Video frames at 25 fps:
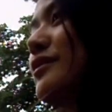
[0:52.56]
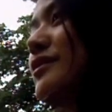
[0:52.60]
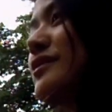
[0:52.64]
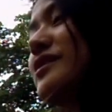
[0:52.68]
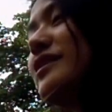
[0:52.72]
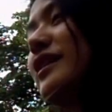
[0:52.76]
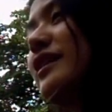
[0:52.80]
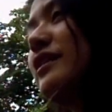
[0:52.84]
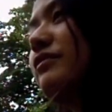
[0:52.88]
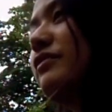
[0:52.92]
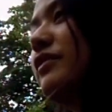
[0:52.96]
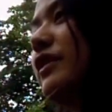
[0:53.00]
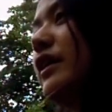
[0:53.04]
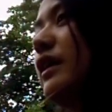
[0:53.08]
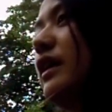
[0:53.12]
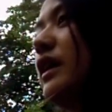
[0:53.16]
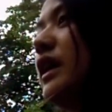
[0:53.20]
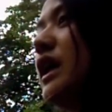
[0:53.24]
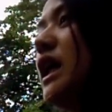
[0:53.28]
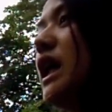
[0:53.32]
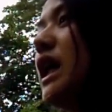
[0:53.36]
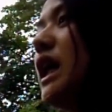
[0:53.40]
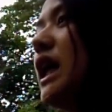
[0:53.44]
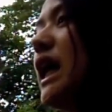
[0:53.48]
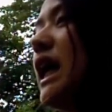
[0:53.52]
this kind of thing.
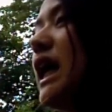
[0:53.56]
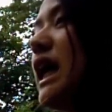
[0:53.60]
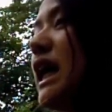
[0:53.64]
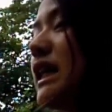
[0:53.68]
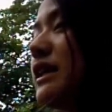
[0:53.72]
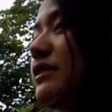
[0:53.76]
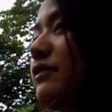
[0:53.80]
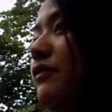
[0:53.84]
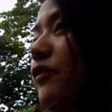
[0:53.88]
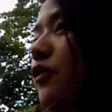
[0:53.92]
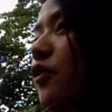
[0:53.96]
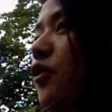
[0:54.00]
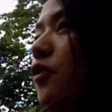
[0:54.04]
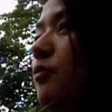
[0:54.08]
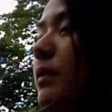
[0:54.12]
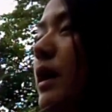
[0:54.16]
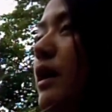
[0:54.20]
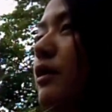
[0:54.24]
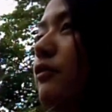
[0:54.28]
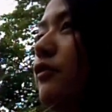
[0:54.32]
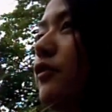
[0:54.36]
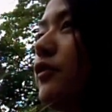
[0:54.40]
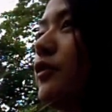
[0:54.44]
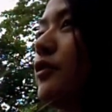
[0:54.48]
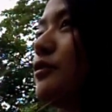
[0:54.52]
And for my
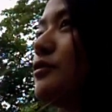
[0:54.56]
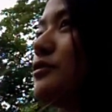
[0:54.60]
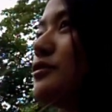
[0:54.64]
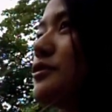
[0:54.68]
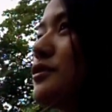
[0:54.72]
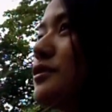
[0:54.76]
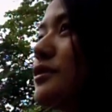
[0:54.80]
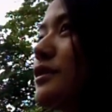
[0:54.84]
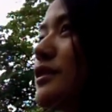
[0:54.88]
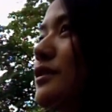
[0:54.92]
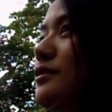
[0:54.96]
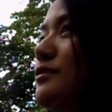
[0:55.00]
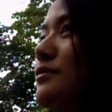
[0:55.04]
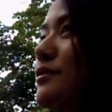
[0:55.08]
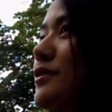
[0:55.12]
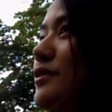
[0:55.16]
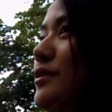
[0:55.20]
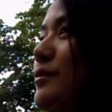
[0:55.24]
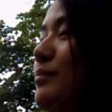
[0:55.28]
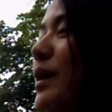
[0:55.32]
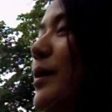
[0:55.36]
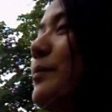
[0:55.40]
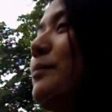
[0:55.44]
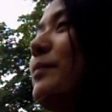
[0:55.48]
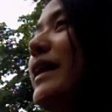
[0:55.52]
future career,
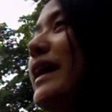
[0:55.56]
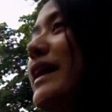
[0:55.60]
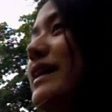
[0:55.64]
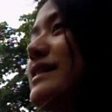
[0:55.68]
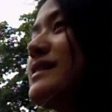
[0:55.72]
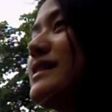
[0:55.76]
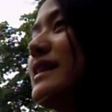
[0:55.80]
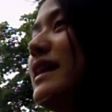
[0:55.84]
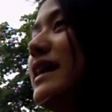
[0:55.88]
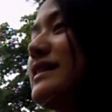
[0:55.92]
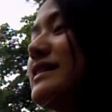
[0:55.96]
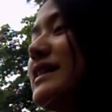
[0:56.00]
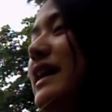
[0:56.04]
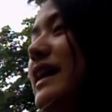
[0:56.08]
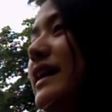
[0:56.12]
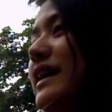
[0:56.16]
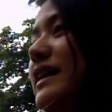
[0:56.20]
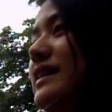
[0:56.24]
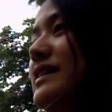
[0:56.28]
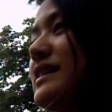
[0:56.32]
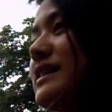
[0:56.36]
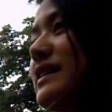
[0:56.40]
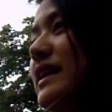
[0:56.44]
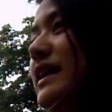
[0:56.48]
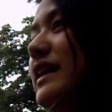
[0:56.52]
my plan is that I
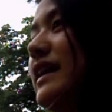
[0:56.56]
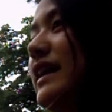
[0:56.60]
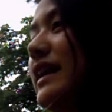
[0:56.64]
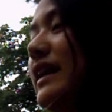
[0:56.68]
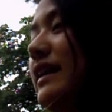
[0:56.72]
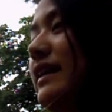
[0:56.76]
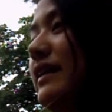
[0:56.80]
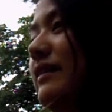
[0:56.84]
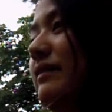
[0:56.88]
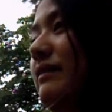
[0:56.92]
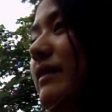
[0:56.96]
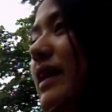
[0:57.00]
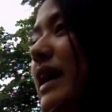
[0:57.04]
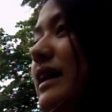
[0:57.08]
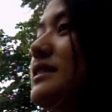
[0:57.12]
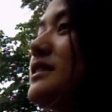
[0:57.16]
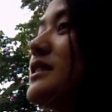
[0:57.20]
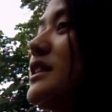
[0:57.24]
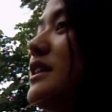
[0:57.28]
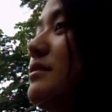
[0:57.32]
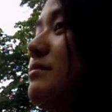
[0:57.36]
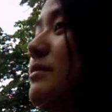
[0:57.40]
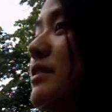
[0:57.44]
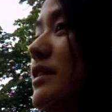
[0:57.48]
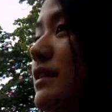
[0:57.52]
can stay in
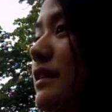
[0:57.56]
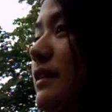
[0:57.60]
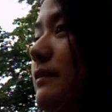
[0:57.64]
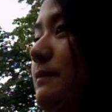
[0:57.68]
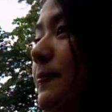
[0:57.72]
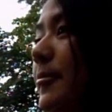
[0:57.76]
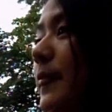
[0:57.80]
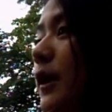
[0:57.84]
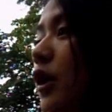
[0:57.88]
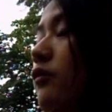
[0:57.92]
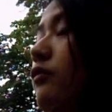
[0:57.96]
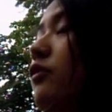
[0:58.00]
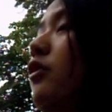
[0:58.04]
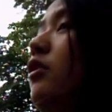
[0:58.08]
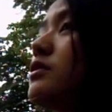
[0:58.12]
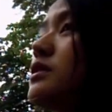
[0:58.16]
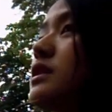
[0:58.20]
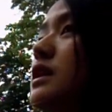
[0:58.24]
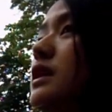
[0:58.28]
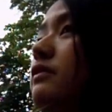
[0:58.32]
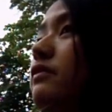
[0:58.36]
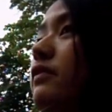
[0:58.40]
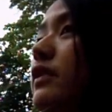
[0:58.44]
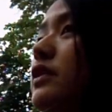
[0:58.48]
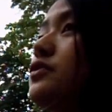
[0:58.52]
academia. Of course,
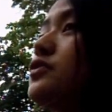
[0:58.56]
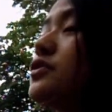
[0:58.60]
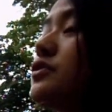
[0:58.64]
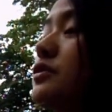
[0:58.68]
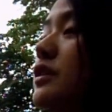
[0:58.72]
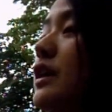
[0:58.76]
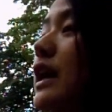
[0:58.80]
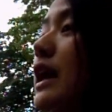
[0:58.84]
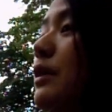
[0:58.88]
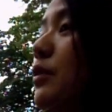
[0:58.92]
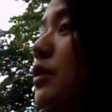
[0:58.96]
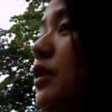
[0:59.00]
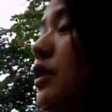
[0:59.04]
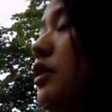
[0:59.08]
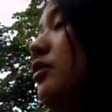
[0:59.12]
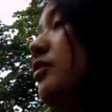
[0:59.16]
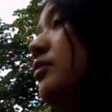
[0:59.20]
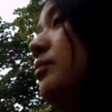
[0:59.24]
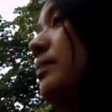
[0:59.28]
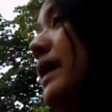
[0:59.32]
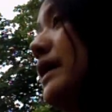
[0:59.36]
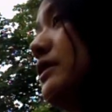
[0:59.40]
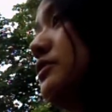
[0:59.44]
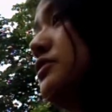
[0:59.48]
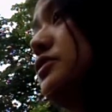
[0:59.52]
eventually I will go
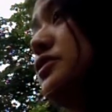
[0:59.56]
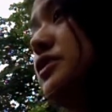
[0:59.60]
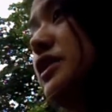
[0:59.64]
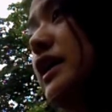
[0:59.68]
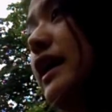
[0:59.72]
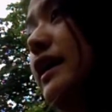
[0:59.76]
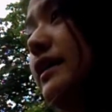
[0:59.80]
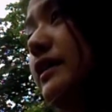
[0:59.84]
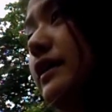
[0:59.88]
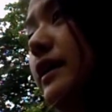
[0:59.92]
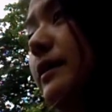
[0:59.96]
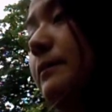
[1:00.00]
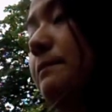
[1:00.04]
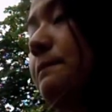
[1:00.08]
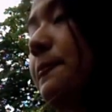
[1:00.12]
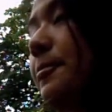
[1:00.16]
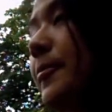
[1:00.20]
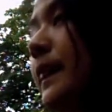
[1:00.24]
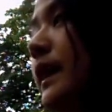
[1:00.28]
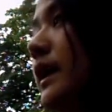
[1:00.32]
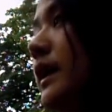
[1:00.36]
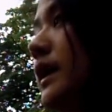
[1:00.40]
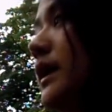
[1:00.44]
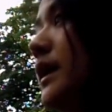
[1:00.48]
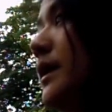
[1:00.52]
back to China.
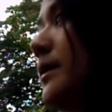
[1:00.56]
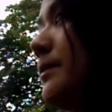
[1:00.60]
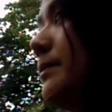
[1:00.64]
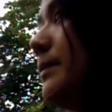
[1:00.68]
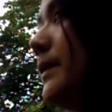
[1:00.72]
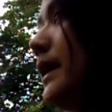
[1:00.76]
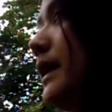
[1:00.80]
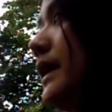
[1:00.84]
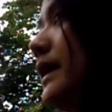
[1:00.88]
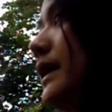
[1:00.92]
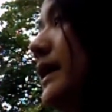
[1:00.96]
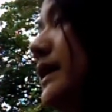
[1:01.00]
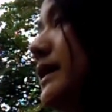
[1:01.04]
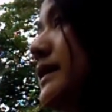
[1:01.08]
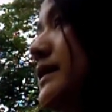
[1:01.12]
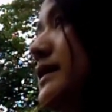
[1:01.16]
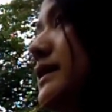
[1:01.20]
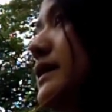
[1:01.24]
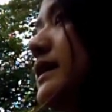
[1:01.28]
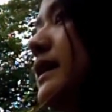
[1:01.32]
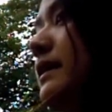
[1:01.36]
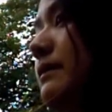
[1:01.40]
But